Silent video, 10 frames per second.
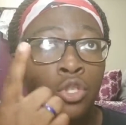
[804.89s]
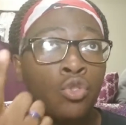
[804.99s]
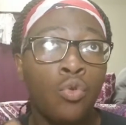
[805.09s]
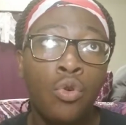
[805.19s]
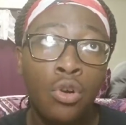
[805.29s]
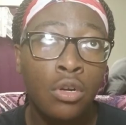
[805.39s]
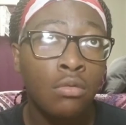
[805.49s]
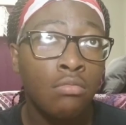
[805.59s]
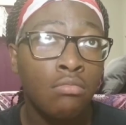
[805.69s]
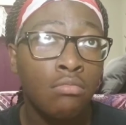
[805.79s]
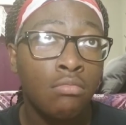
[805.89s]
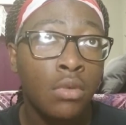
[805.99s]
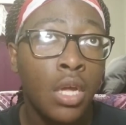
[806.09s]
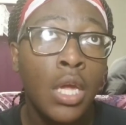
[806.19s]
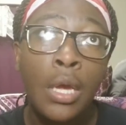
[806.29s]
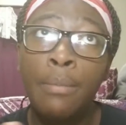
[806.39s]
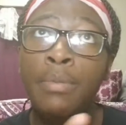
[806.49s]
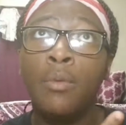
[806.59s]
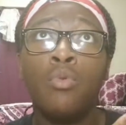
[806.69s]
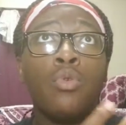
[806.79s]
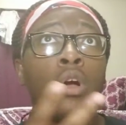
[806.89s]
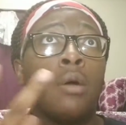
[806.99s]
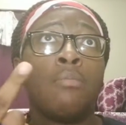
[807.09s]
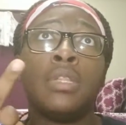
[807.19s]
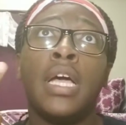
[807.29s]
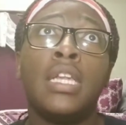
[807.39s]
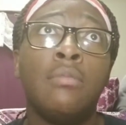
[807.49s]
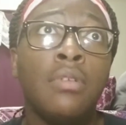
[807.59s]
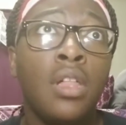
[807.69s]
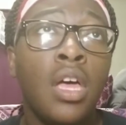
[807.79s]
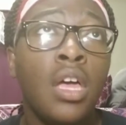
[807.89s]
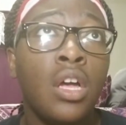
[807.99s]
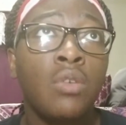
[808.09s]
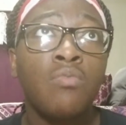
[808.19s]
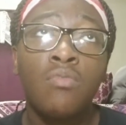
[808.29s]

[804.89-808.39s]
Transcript: store. People will complain and be like,